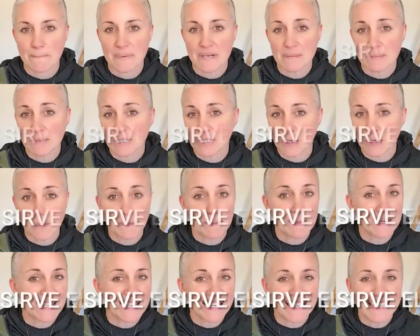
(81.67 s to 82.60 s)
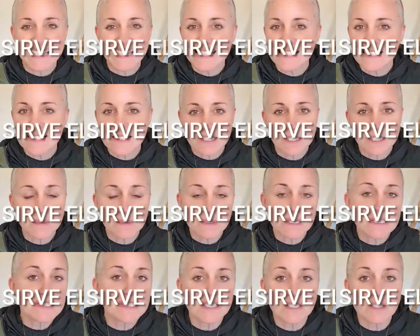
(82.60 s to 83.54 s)
First, what is the 5x minus 5 for?
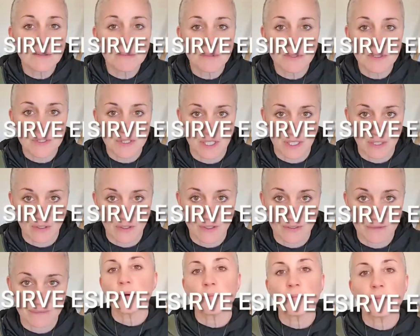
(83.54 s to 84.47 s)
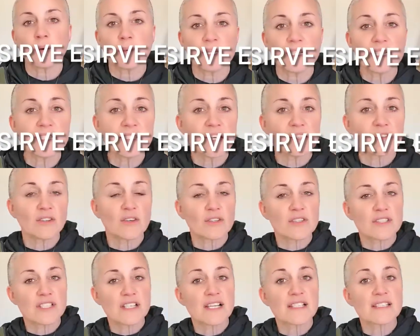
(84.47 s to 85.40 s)
It
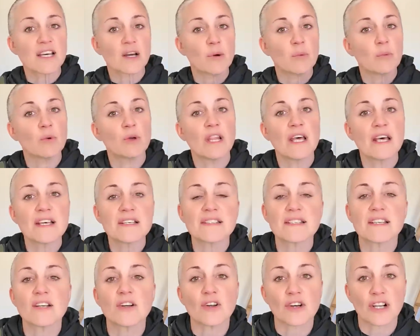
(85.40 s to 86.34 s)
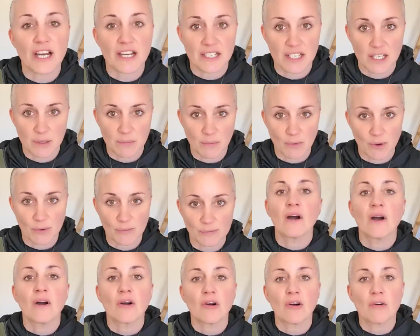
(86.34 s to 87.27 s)
mobilizes toxins in the body and
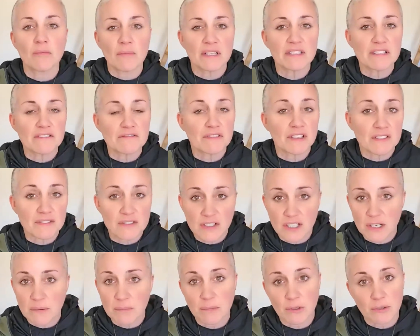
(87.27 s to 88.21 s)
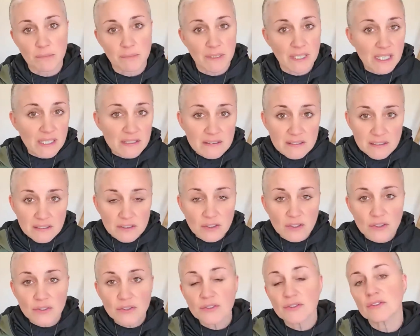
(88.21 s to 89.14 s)
fights infections from parasites,
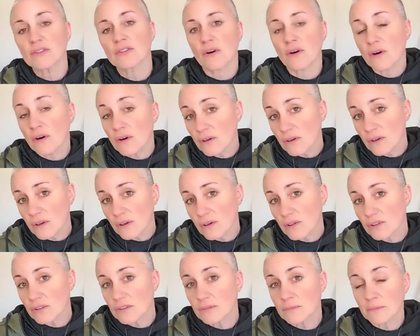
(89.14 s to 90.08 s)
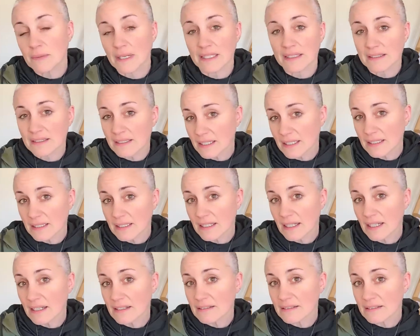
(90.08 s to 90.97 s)
fungi, bacteria, and viruses.